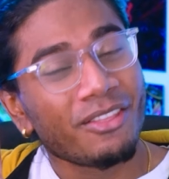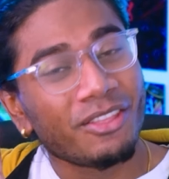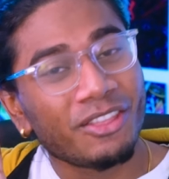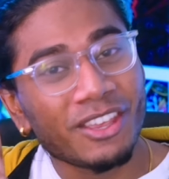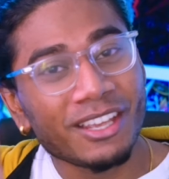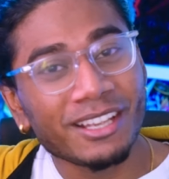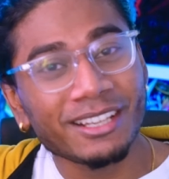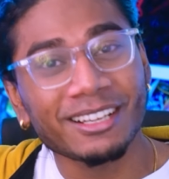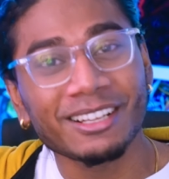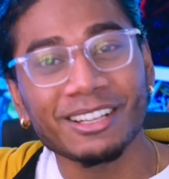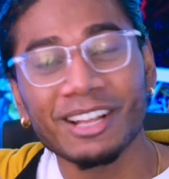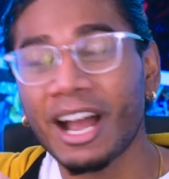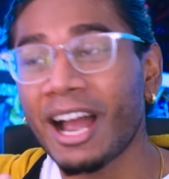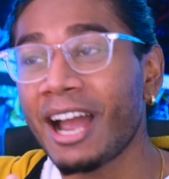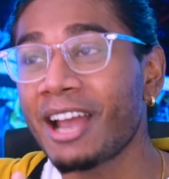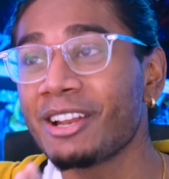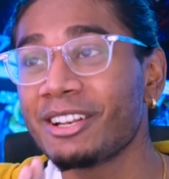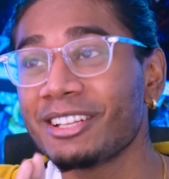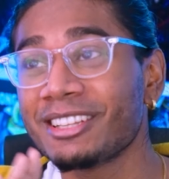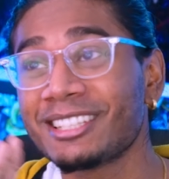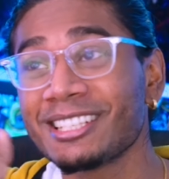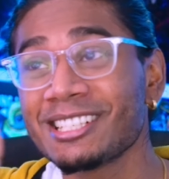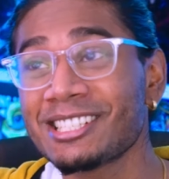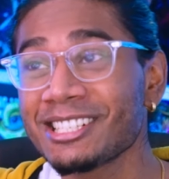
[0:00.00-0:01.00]
Think,
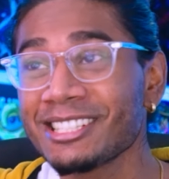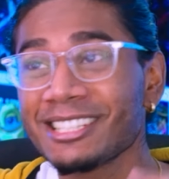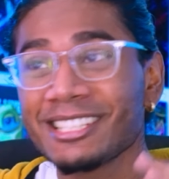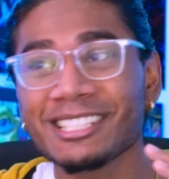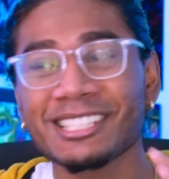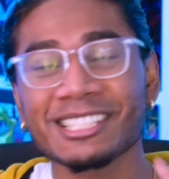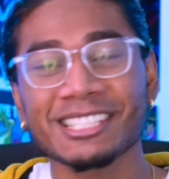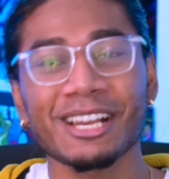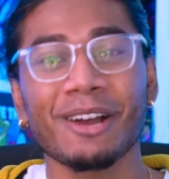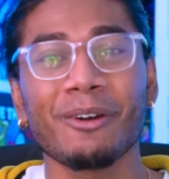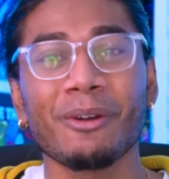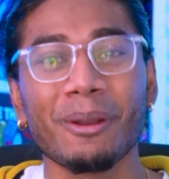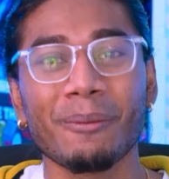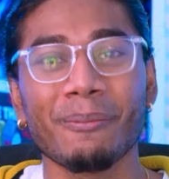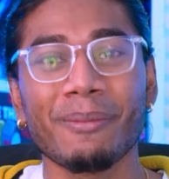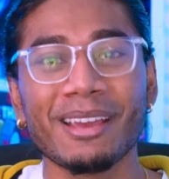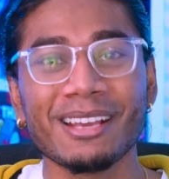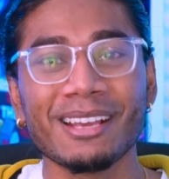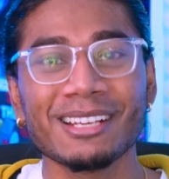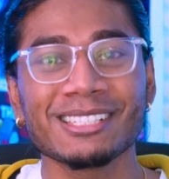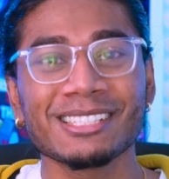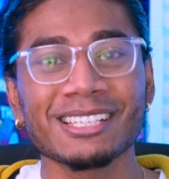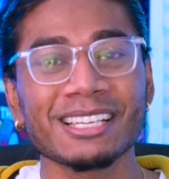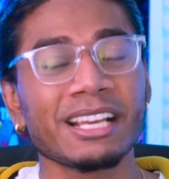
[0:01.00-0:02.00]
I doesn't this sound
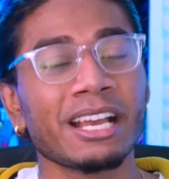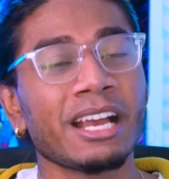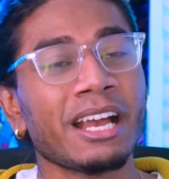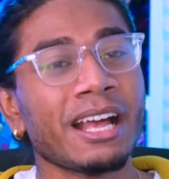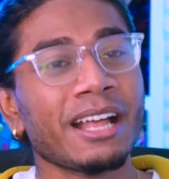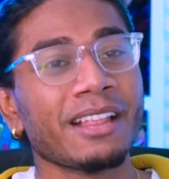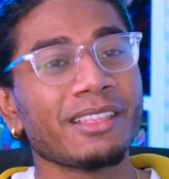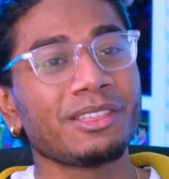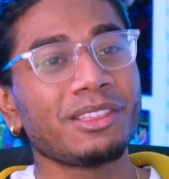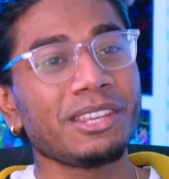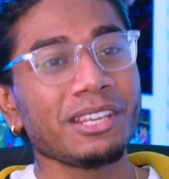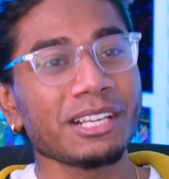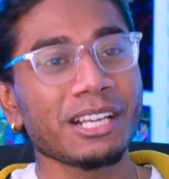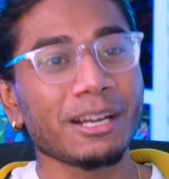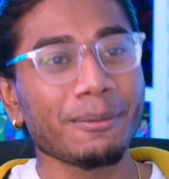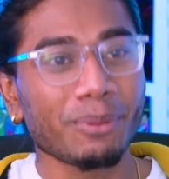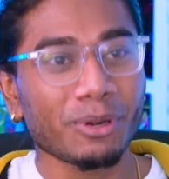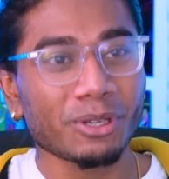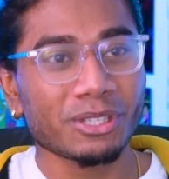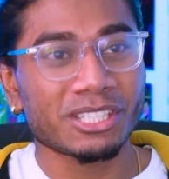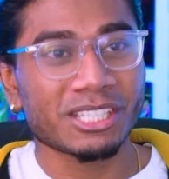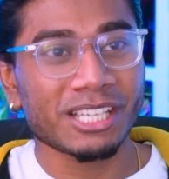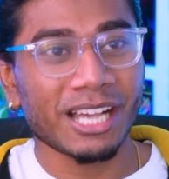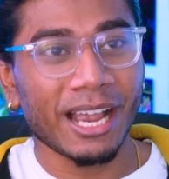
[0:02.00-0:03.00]
amazing? Think
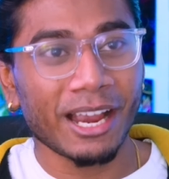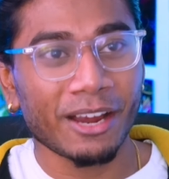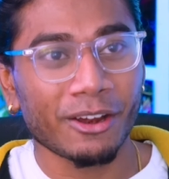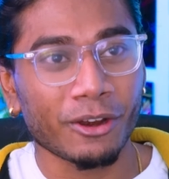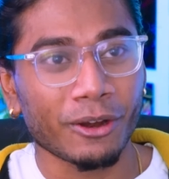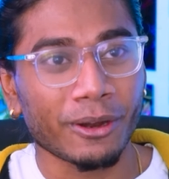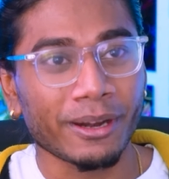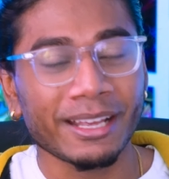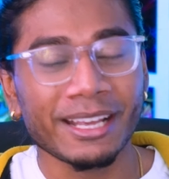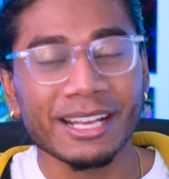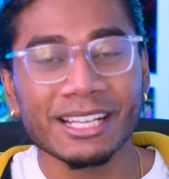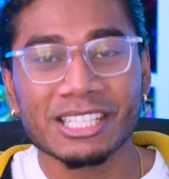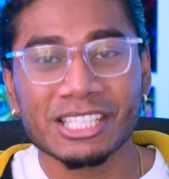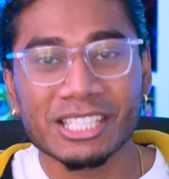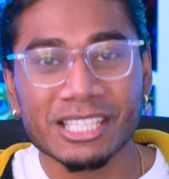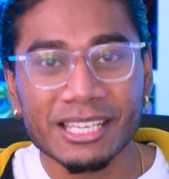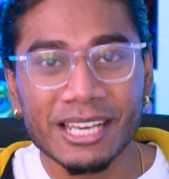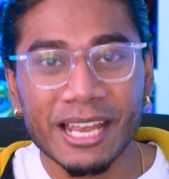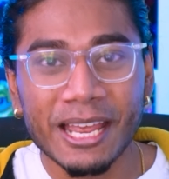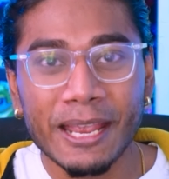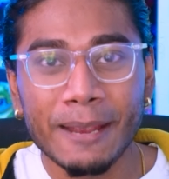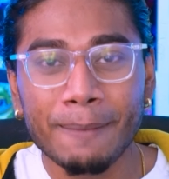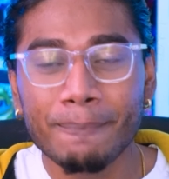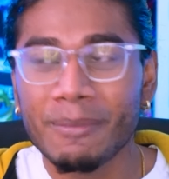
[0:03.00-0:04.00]
about Zygarde. Its
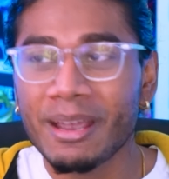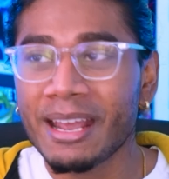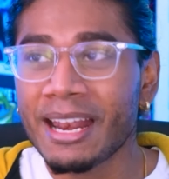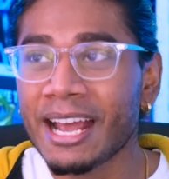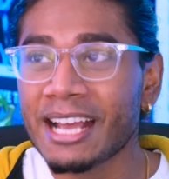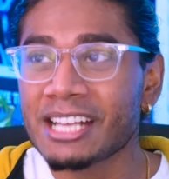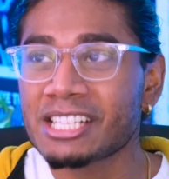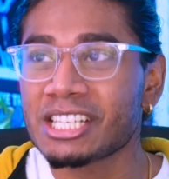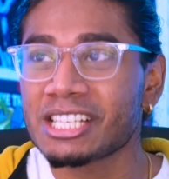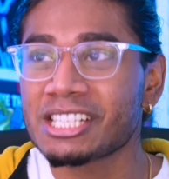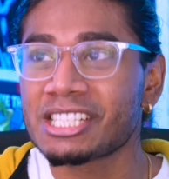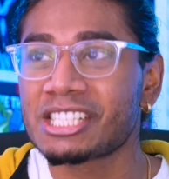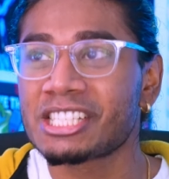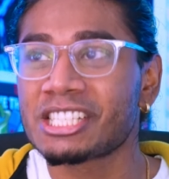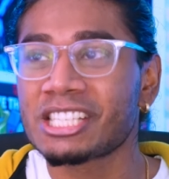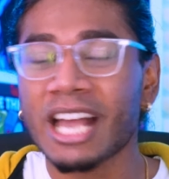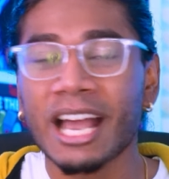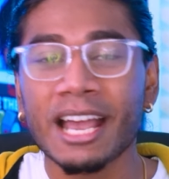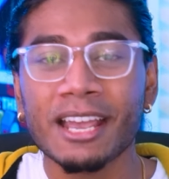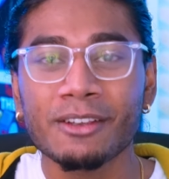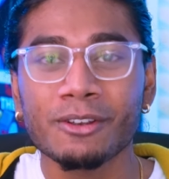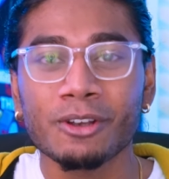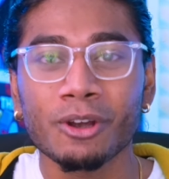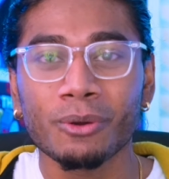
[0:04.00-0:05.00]
name, it has
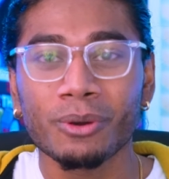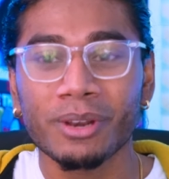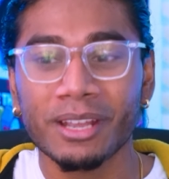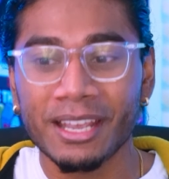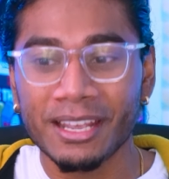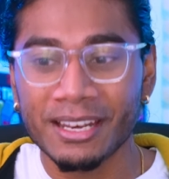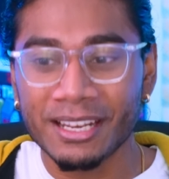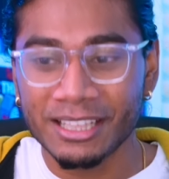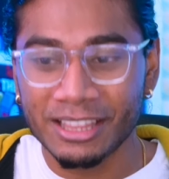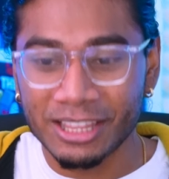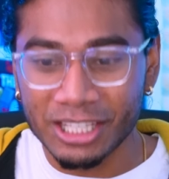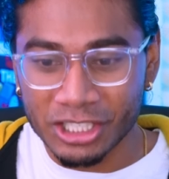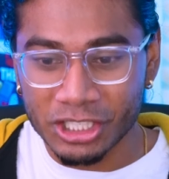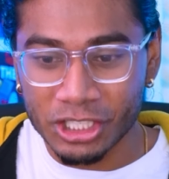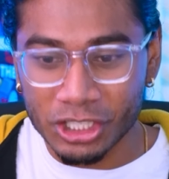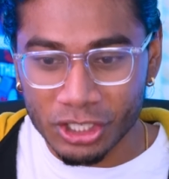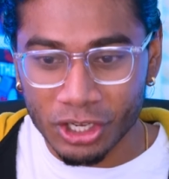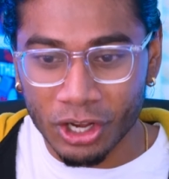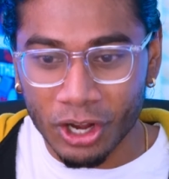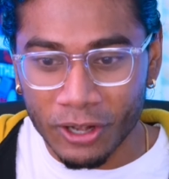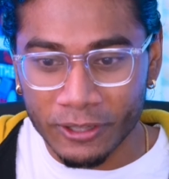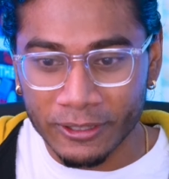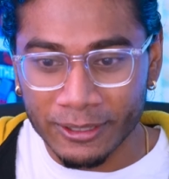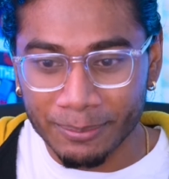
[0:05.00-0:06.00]
zygote in it. This is
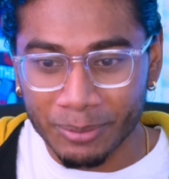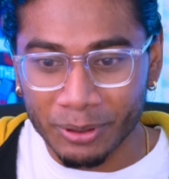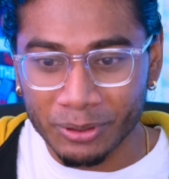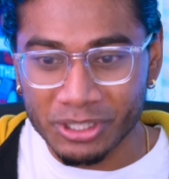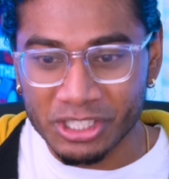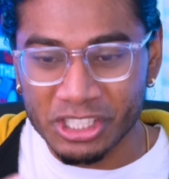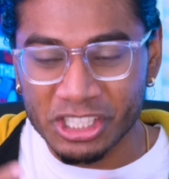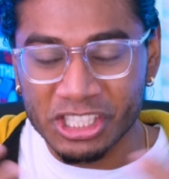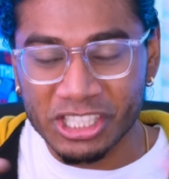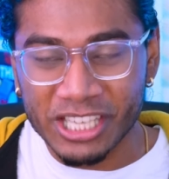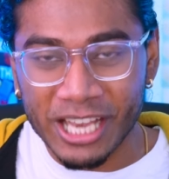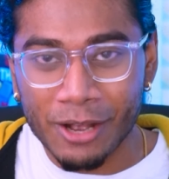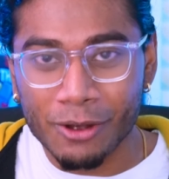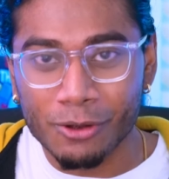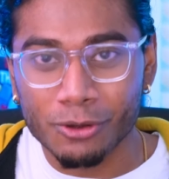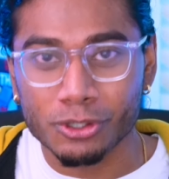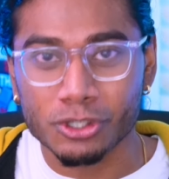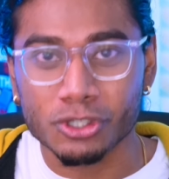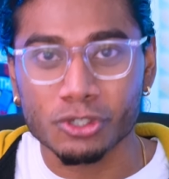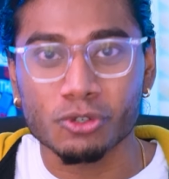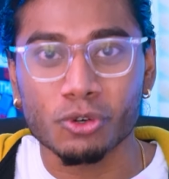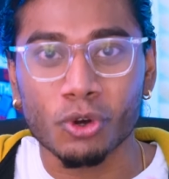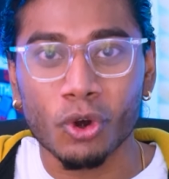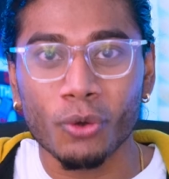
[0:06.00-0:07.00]
all about
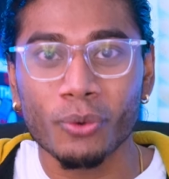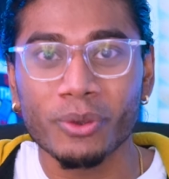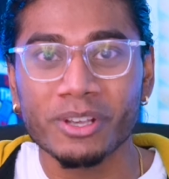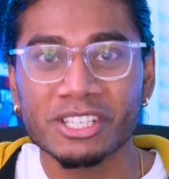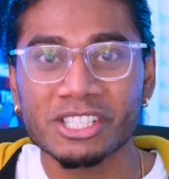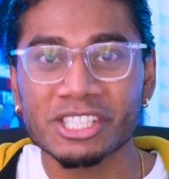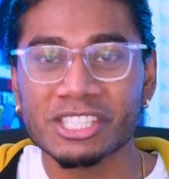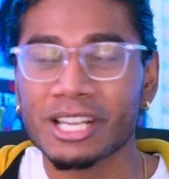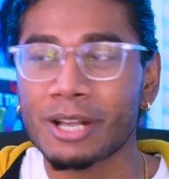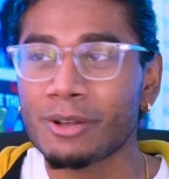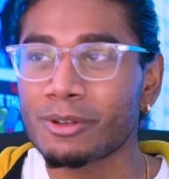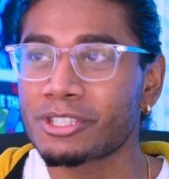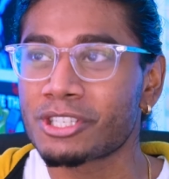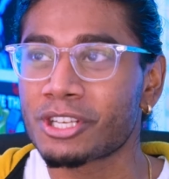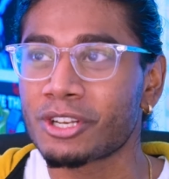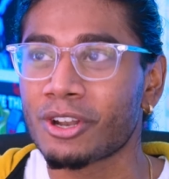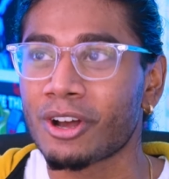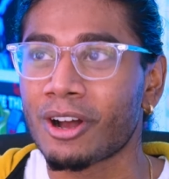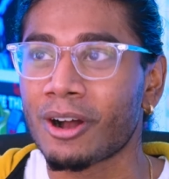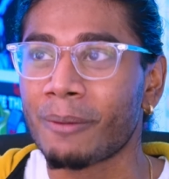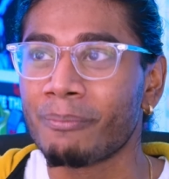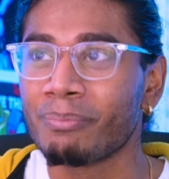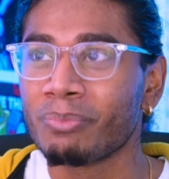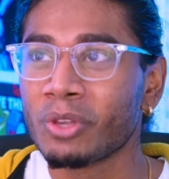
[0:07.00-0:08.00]
cells, growing cells and
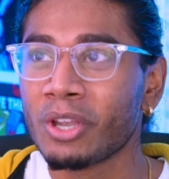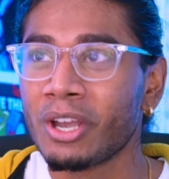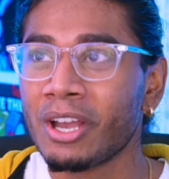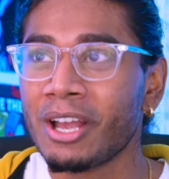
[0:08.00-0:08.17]
all.